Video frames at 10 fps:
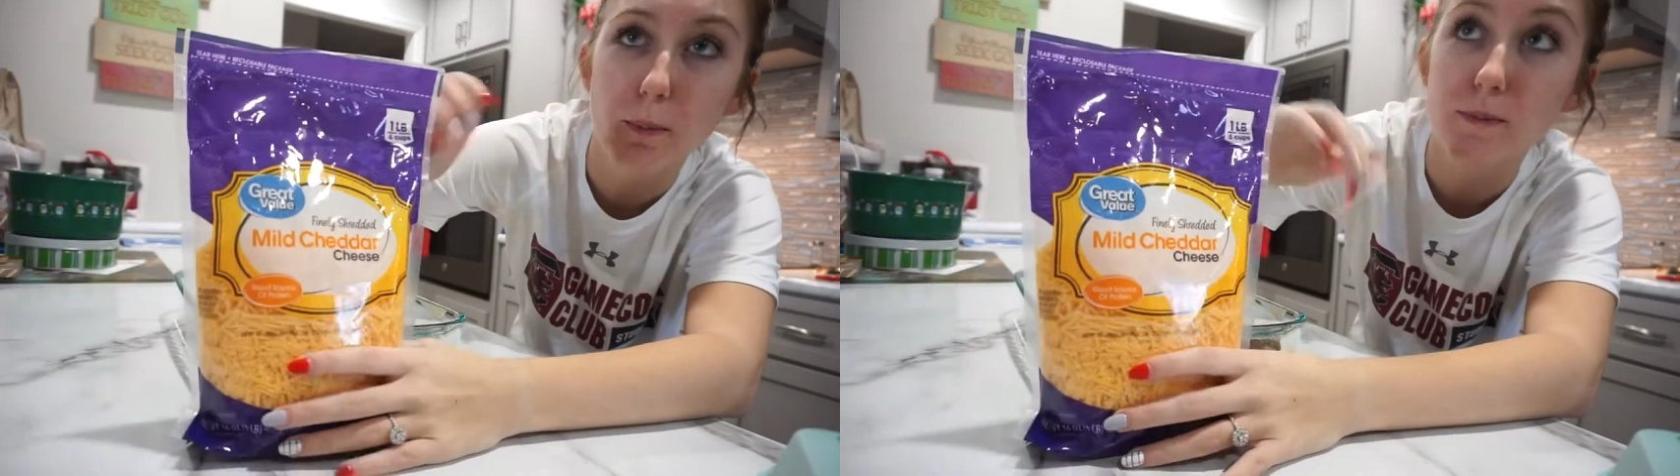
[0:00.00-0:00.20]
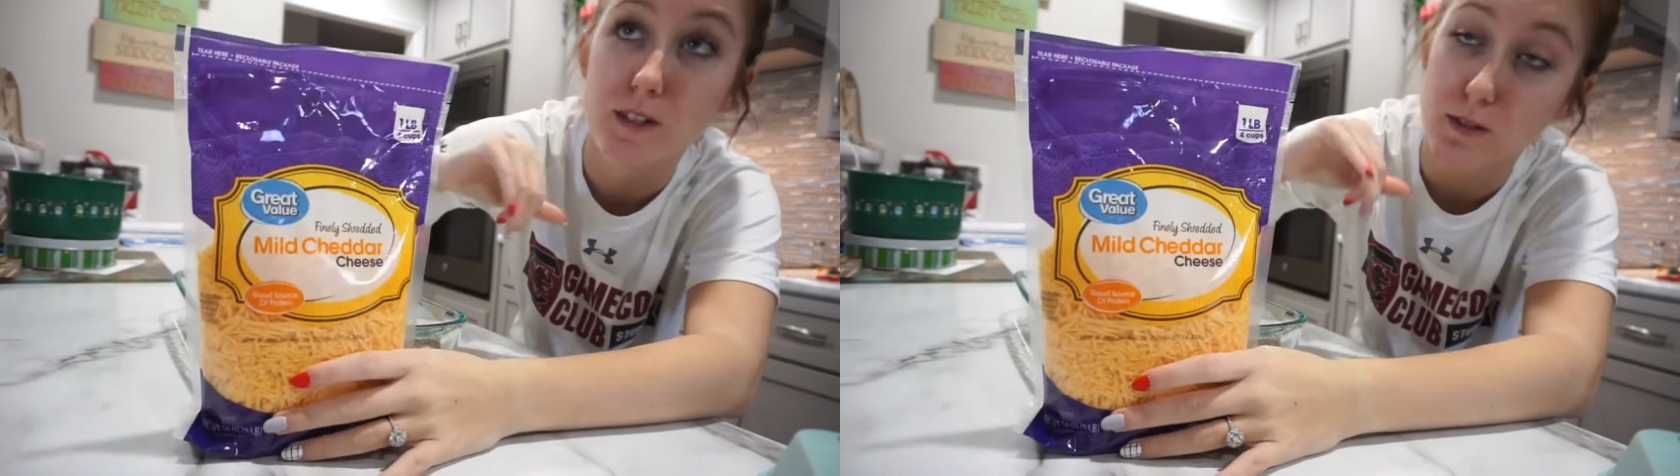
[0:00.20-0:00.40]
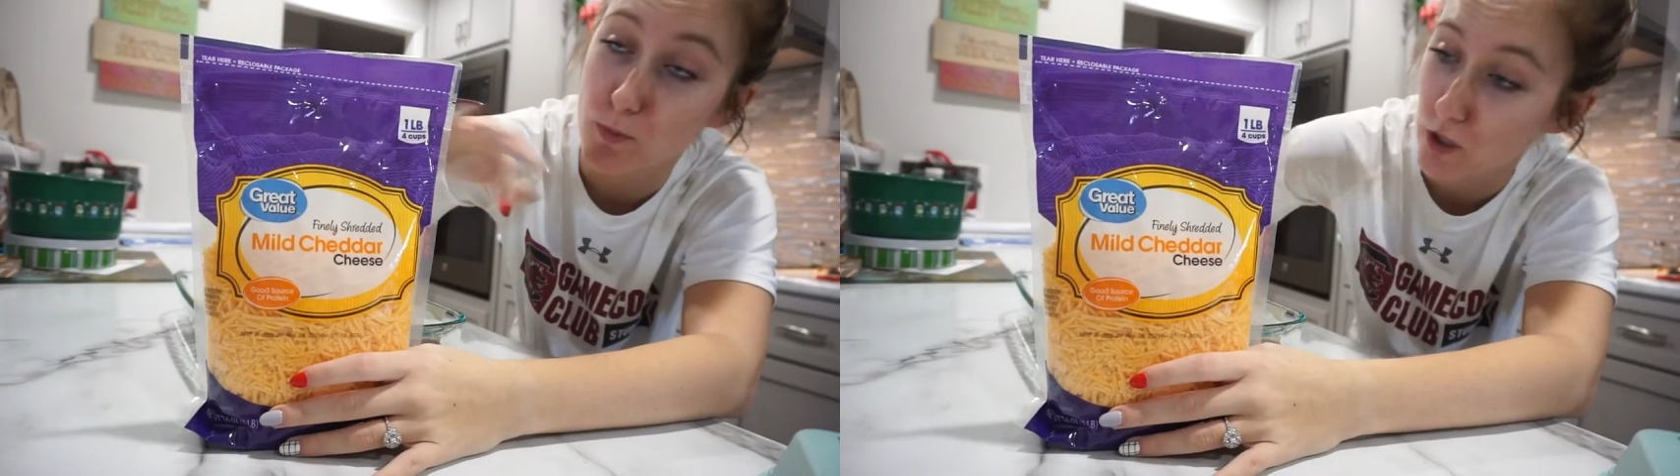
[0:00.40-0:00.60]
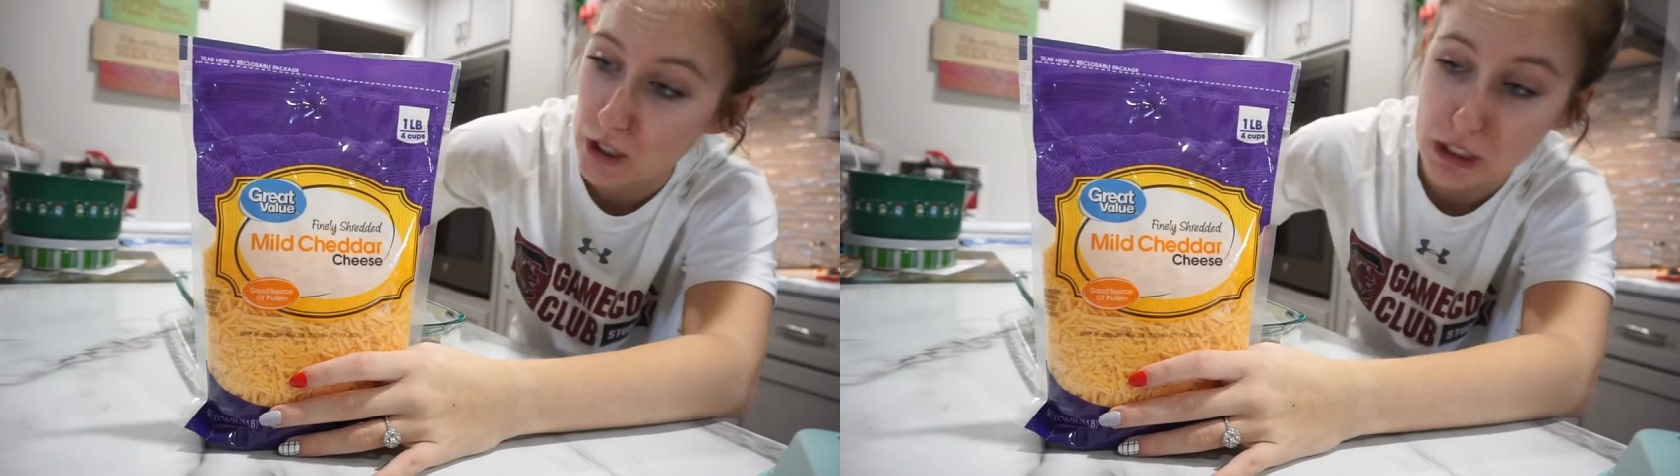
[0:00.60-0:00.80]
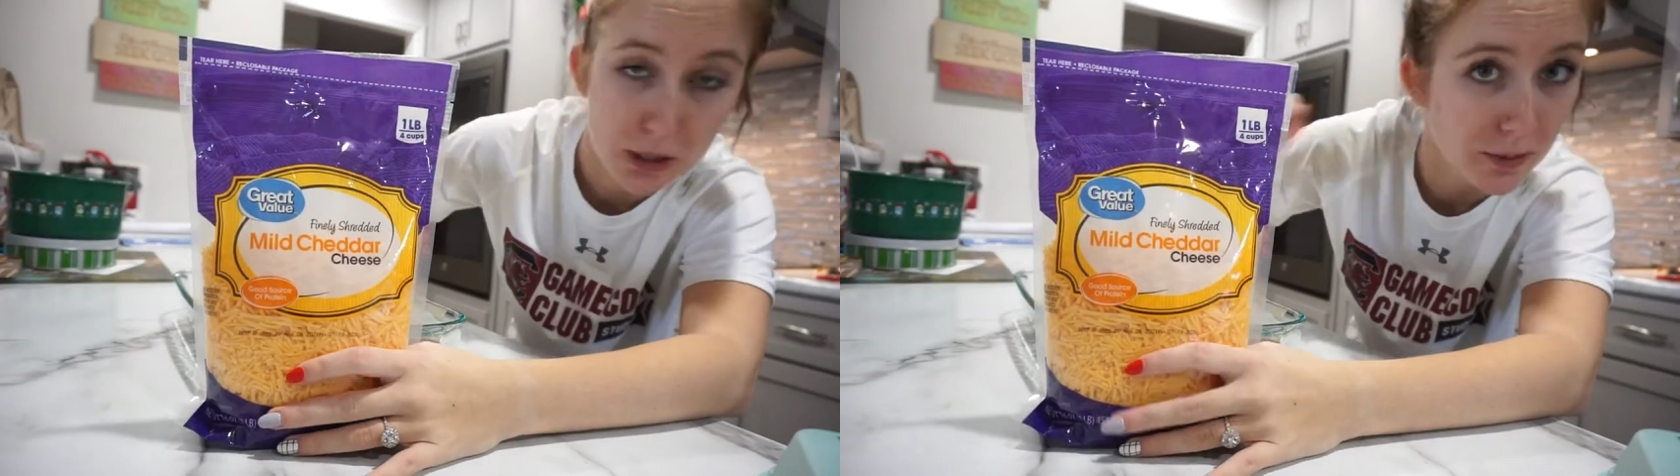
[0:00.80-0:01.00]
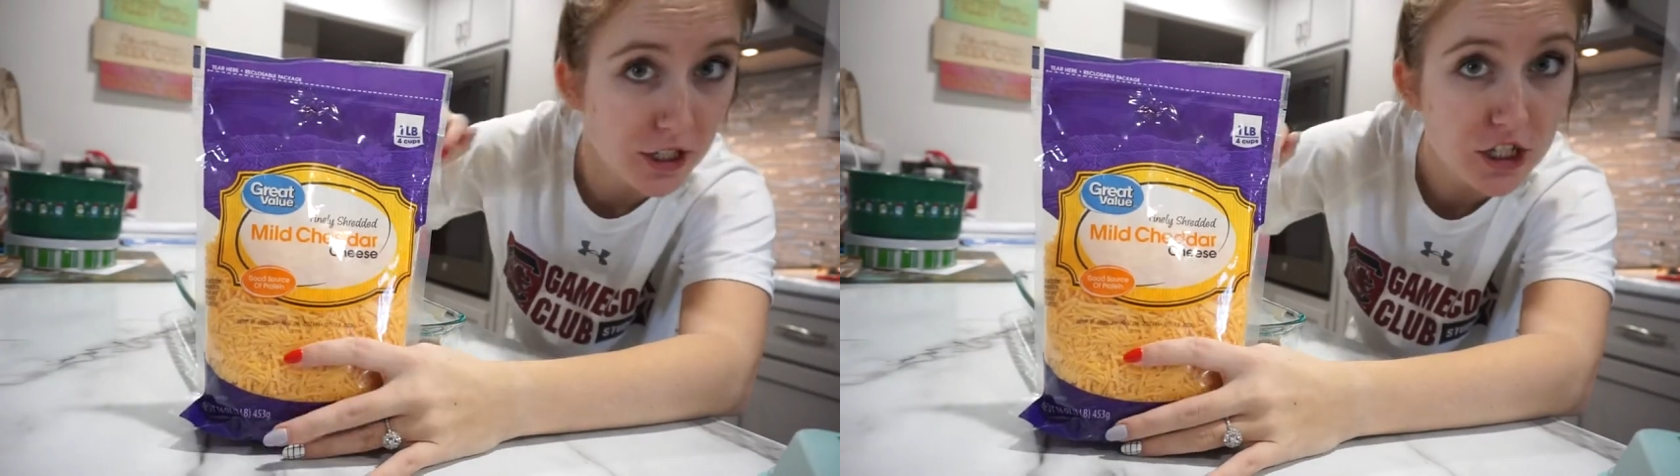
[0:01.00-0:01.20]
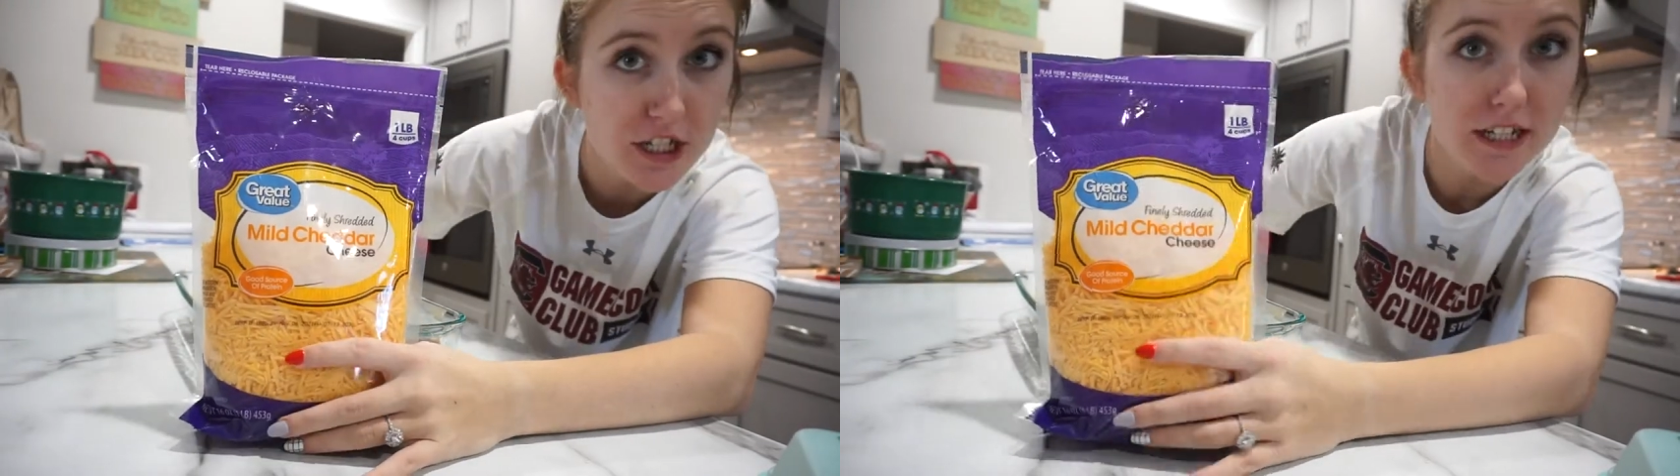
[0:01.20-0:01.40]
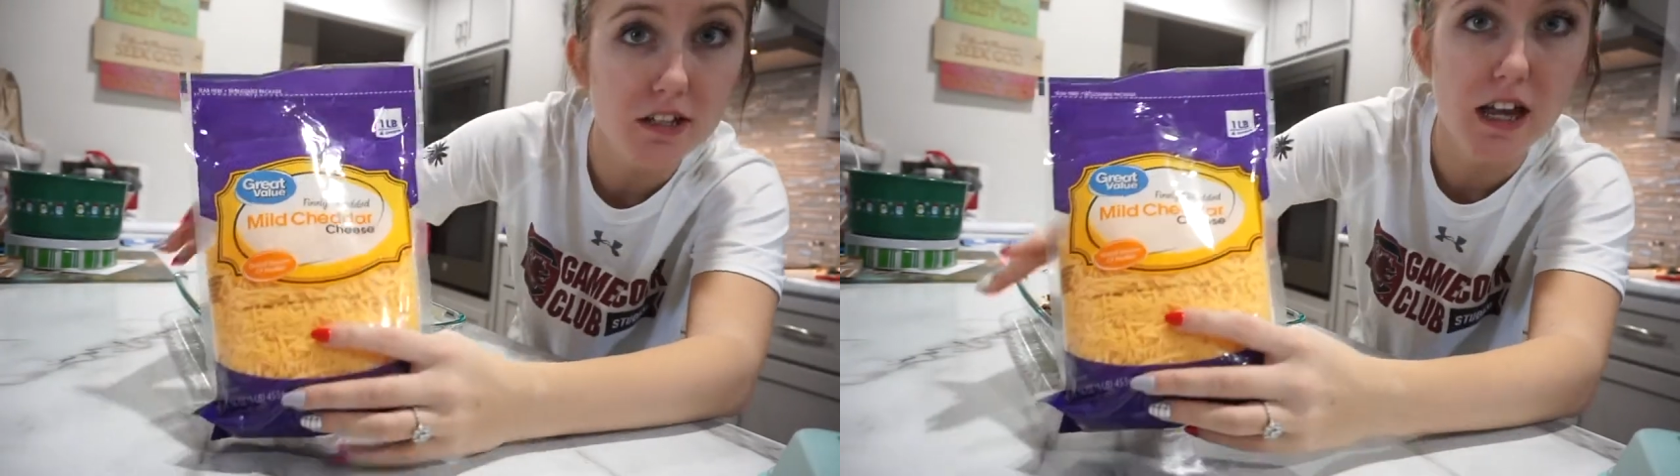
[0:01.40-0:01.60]
sprinkle a little bit of
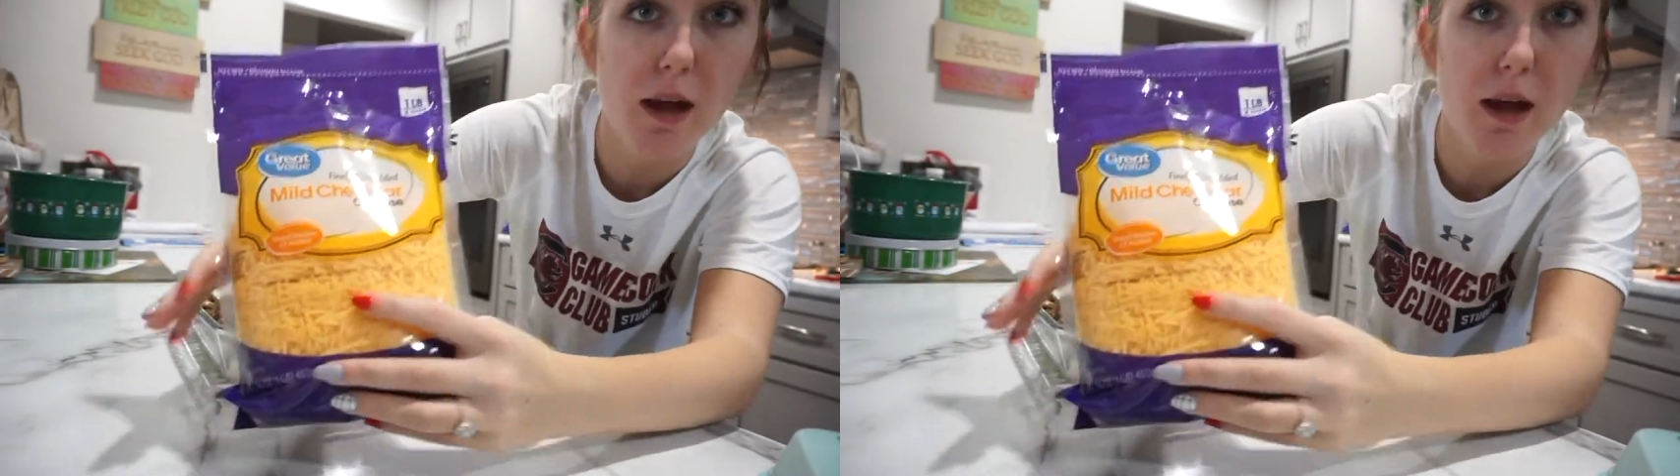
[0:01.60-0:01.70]
cheese.